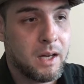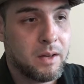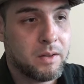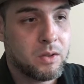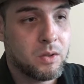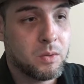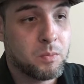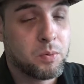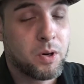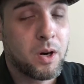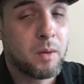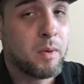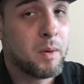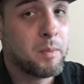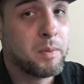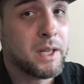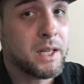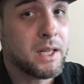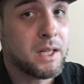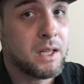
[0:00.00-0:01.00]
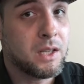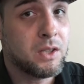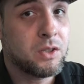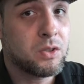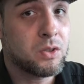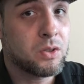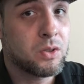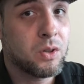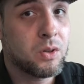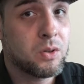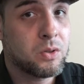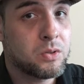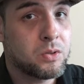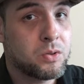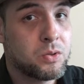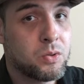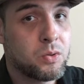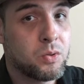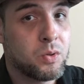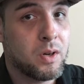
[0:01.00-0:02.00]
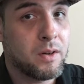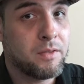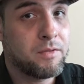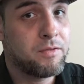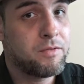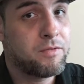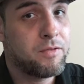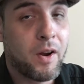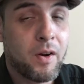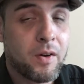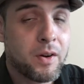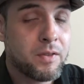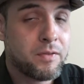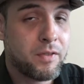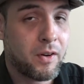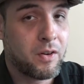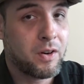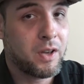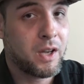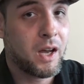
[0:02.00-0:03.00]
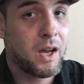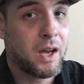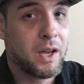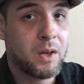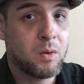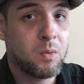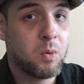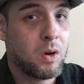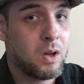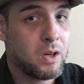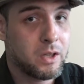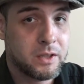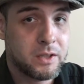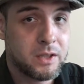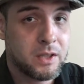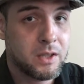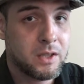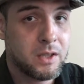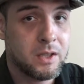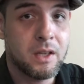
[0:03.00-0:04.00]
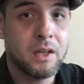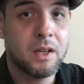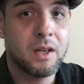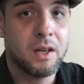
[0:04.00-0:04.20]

You'd probably need to go to a very high quality